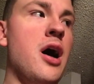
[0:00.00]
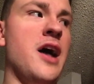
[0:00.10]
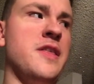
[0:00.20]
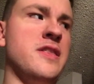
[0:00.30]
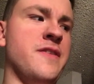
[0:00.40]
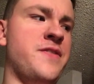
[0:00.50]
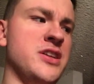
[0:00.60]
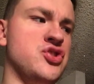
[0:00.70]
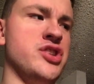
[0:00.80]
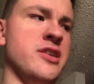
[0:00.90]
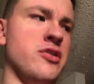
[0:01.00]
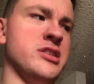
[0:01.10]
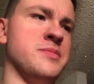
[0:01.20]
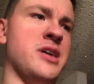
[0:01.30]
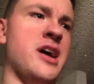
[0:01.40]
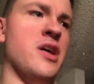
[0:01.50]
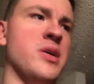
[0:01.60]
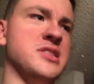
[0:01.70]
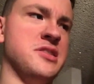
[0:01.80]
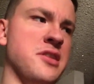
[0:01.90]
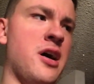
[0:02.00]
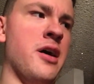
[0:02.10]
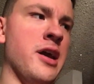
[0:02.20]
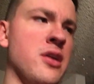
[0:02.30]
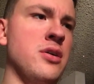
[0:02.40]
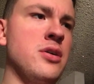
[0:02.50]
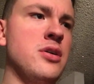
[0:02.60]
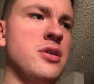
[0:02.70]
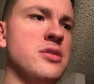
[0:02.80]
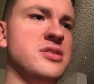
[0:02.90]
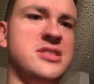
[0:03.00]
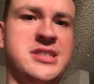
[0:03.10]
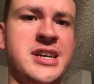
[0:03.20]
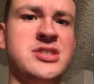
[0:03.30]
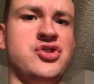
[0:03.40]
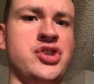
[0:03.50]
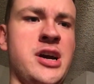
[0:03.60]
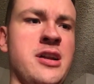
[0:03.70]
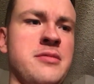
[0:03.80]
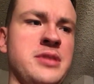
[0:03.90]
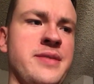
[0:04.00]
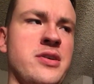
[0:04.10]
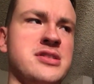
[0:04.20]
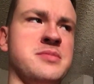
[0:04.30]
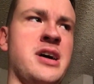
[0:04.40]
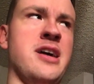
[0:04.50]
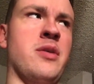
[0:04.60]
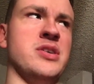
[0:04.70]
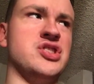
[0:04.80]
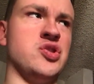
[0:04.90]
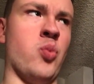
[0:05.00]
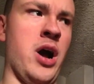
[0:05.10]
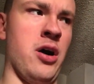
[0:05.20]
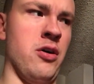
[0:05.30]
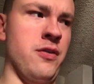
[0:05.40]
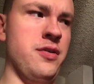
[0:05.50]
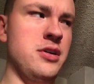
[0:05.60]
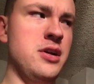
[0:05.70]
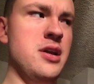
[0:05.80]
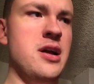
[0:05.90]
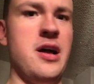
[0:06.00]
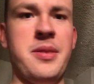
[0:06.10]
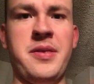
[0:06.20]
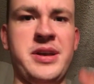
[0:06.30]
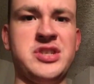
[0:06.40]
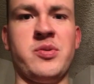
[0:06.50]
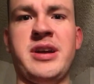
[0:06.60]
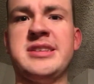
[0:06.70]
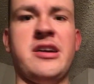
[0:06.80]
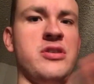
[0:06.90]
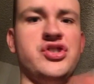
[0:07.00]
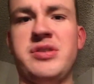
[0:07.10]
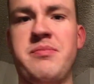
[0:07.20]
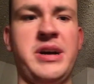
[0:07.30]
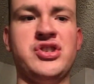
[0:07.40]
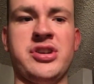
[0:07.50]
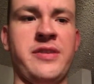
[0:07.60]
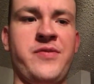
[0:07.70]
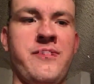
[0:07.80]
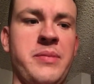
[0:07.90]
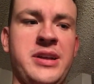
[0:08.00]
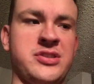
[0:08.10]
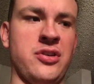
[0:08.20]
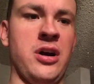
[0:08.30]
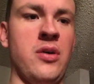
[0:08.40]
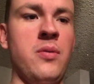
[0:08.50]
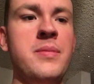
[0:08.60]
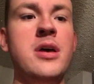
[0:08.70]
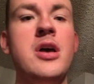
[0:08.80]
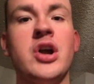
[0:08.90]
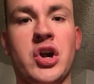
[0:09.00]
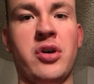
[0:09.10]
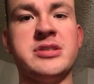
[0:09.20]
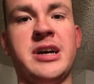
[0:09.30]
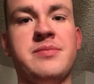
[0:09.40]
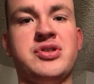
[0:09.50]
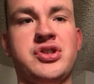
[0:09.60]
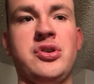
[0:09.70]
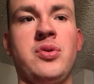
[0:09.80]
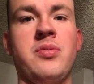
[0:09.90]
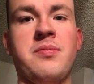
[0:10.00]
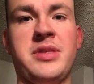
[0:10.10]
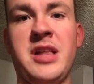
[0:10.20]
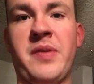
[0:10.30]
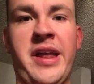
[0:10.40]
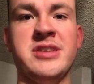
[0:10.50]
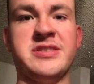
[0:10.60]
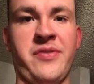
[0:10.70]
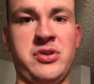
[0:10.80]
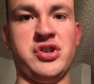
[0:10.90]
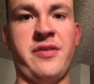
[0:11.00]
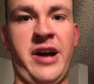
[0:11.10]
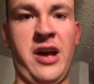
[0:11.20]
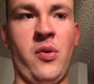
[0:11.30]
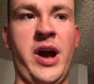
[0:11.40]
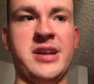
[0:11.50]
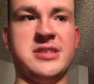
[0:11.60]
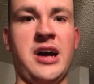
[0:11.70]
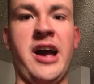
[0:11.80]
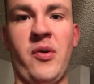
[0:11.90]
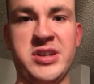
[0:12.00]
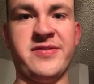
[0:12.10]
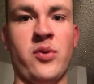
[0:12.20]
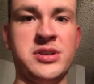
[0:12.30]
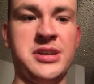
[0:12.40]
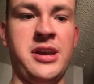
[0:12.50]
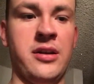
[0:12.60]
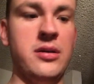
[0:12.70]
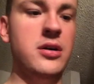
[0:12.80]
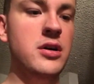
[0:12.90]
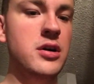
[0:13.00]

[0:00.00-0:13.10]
I think the 5th gen goes up to iOS 9. 6th gen, I believe, goes up to iOS 12. And then this one, as I mentioned a few minutes ago, goes up to the latest version of iOS, iOS 14.